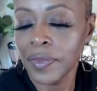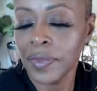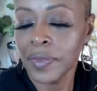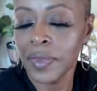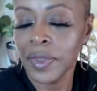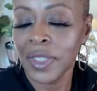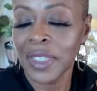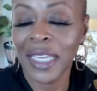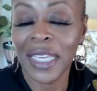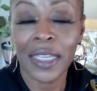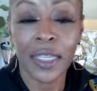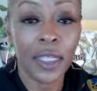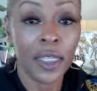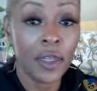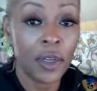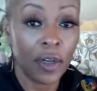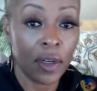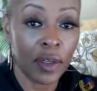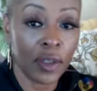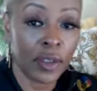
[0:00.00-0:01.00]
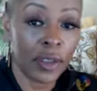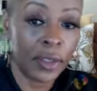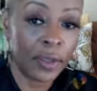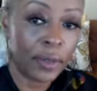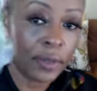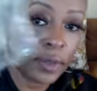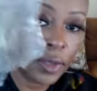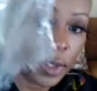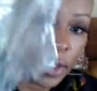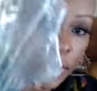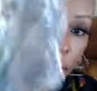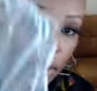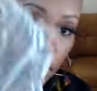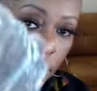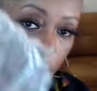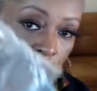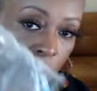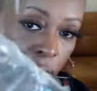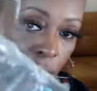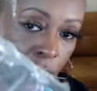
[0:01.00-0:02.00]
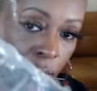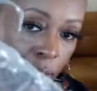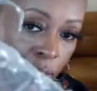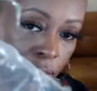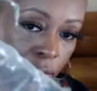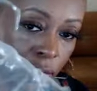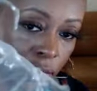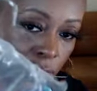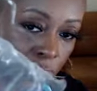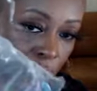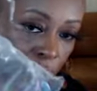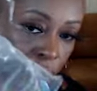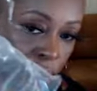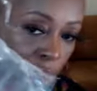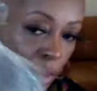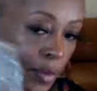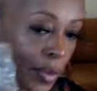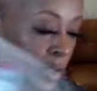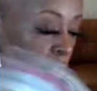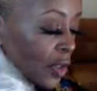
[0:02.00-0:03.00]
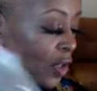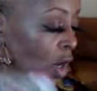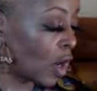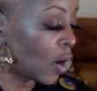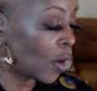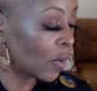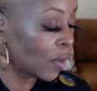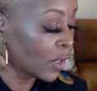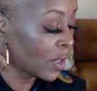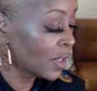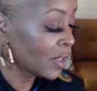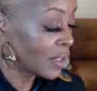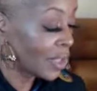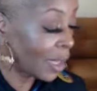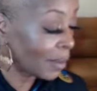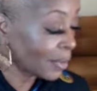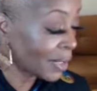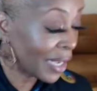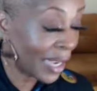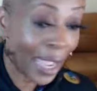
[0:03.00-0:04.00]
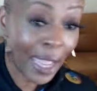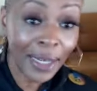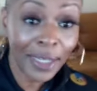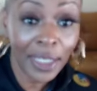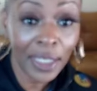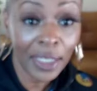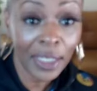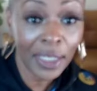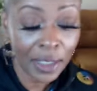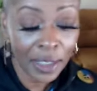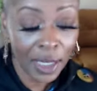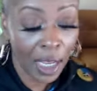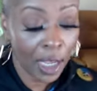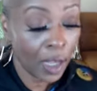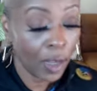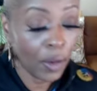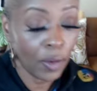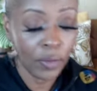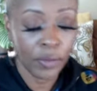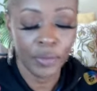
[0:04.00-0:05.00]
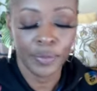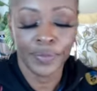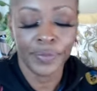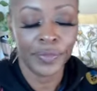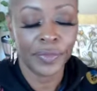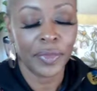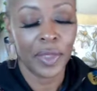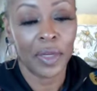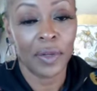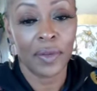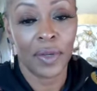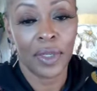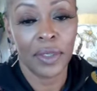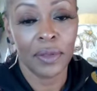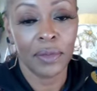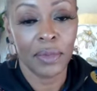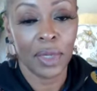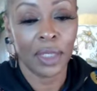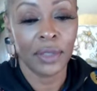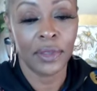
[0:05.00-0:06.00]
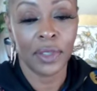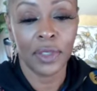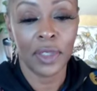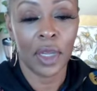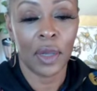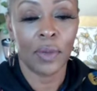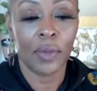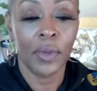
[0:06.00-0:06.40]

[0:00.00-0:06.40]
Kinky Curly. Kinky Curly. Just in case y'all want to know. I'm like, I need to know. Alright, you about to know.